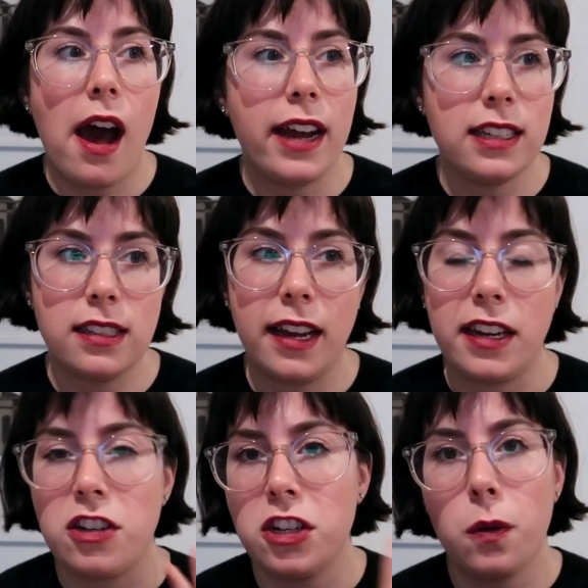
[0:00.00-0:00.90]
I
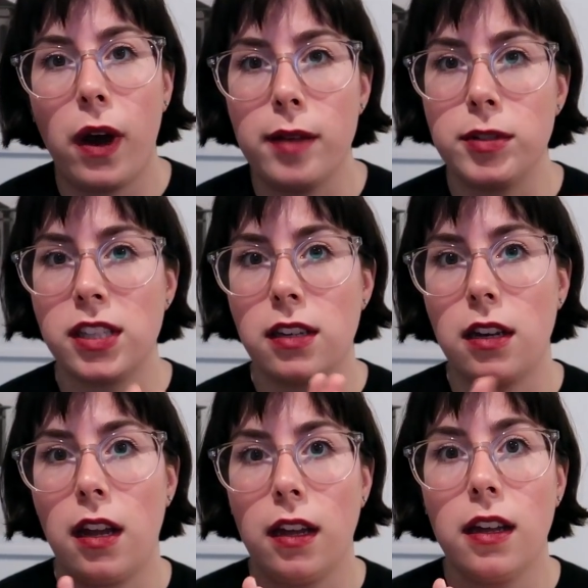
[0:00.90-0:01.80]
decided, you know what, I'm just
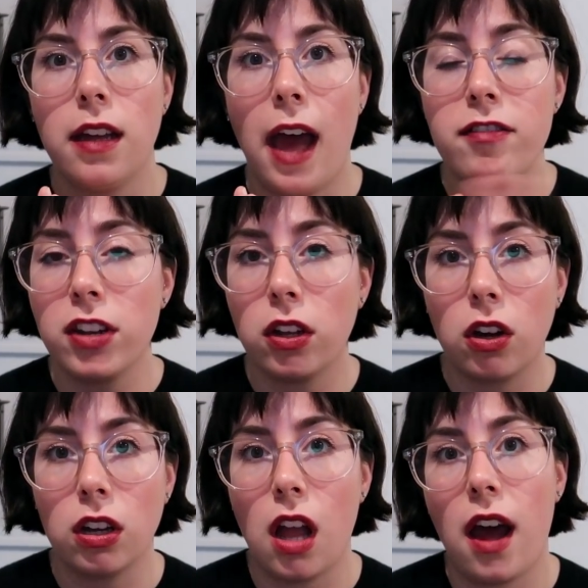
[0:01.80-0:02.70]
gonna have a
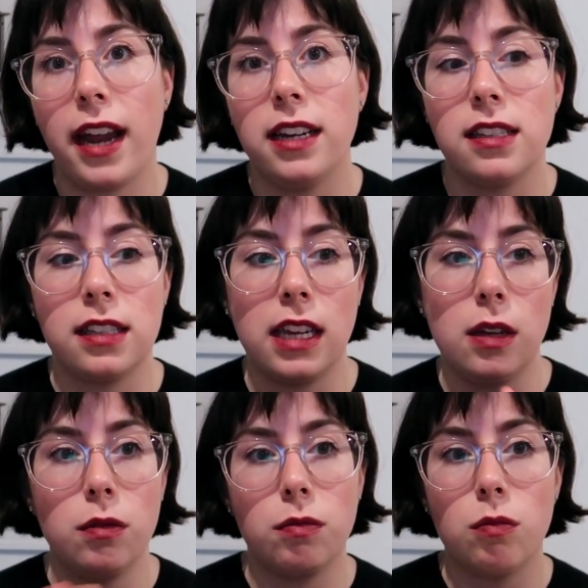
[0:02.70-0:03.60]
look online,
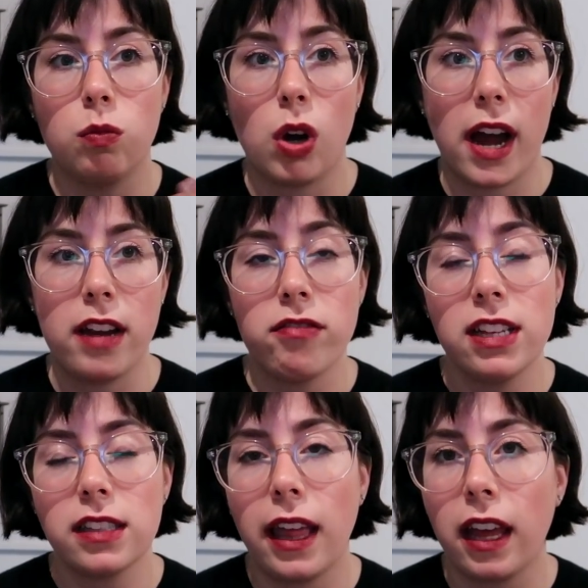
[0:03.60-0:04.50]
see what kind of
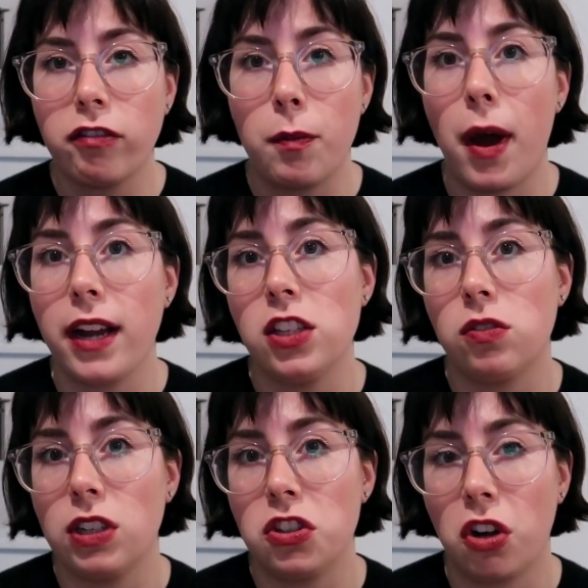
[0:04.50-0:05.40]
things I like from high
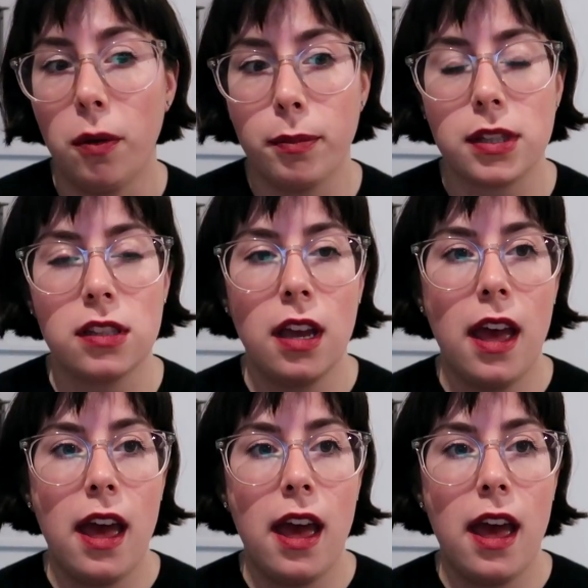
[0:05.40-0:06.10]
street shops,